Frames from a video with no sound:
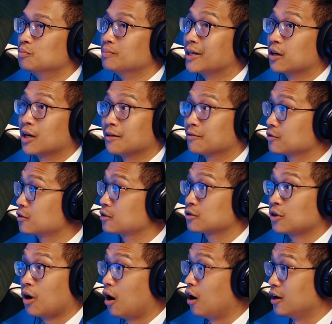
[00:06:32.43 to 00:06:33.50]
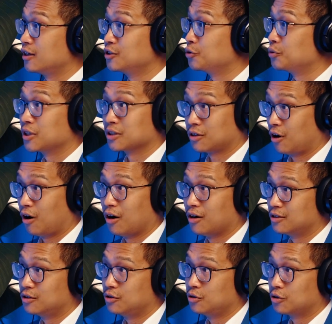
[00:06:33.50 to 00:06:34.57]
didn't
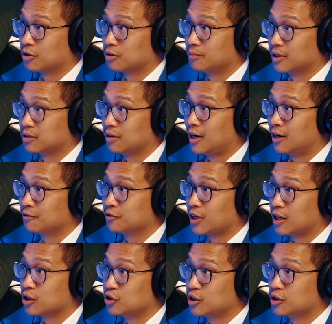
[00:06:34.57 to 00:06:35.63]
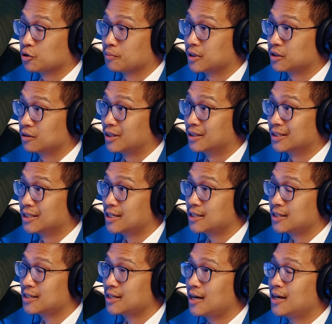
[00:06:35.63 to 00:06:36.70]
cause your mental health challenges or mental
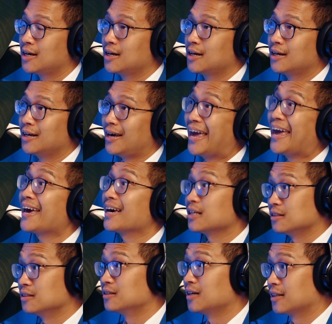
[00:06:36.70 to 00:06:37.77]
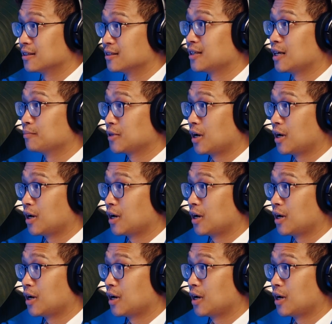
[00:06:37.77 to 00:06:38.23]
illness. And at the same